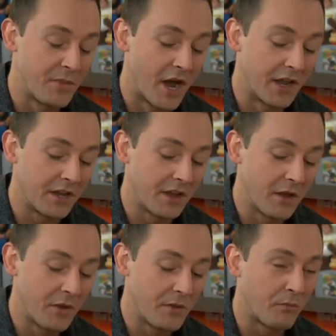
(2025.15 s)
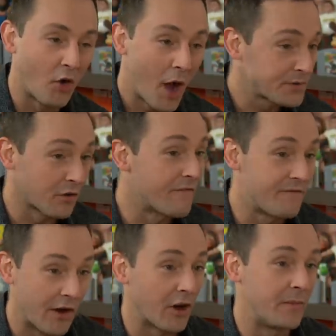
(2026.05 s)
but. Props are a
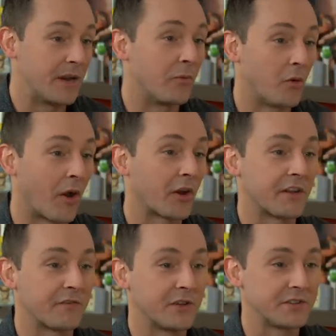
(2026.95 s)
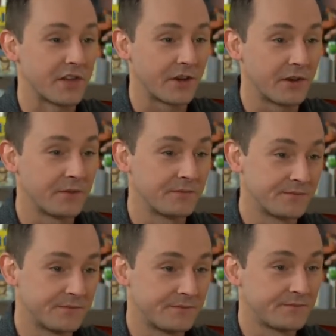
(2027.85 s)
very beatable market, it feels like.
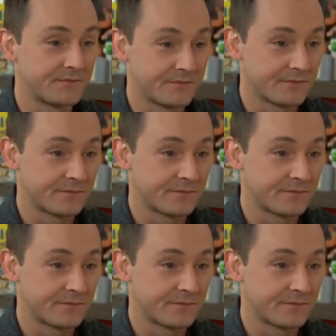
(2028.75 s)
I totally